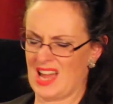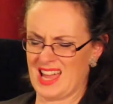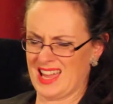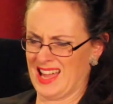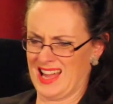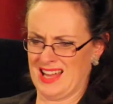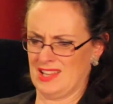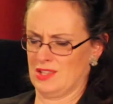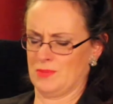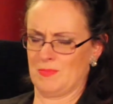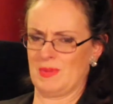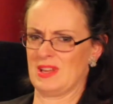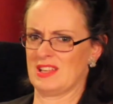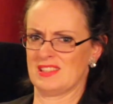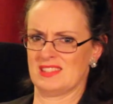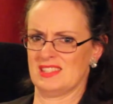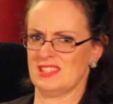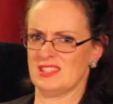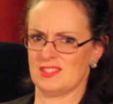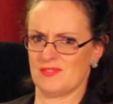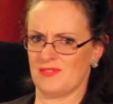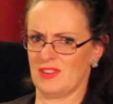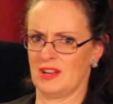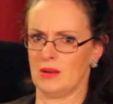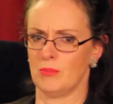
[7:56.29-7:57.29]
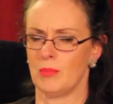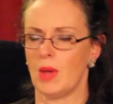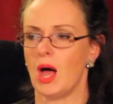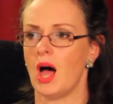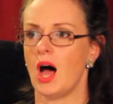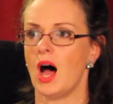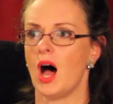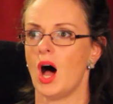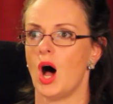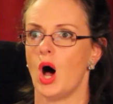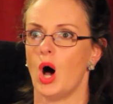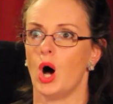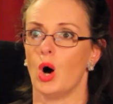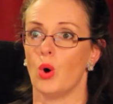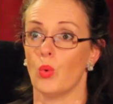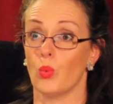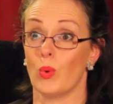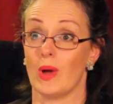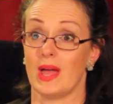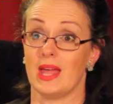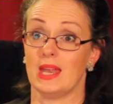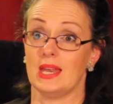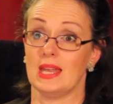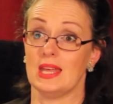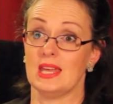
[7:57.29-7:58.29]
I can't make this film,
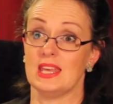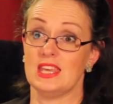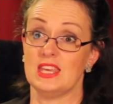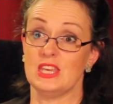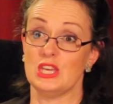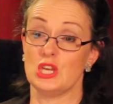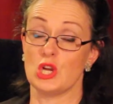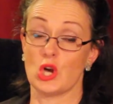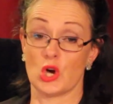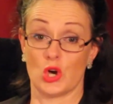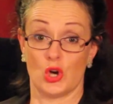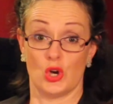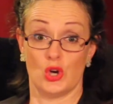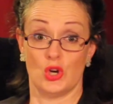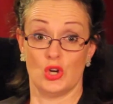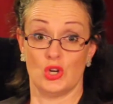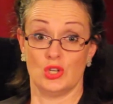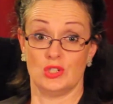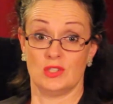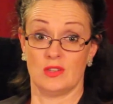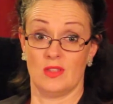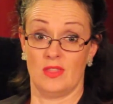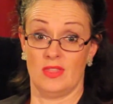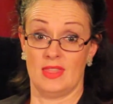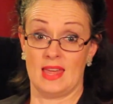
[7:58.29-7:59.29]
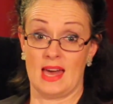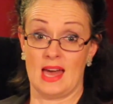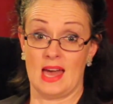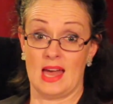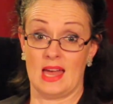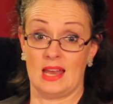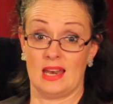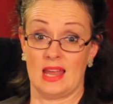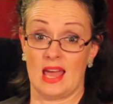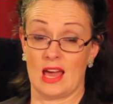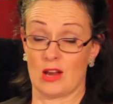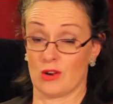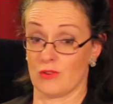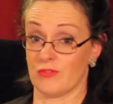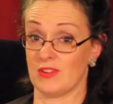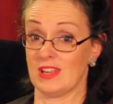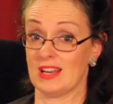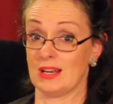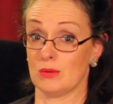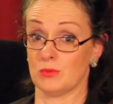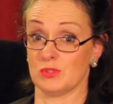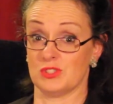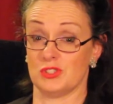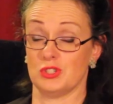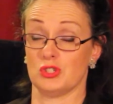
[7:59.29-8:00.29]
when he heard that Adolf
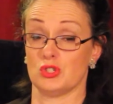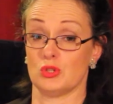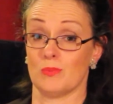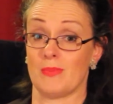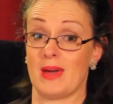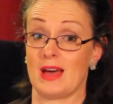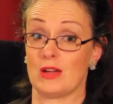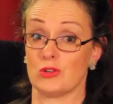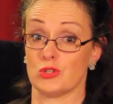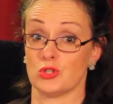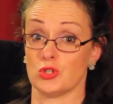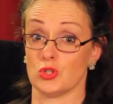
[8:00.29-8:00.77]
Hitler was just about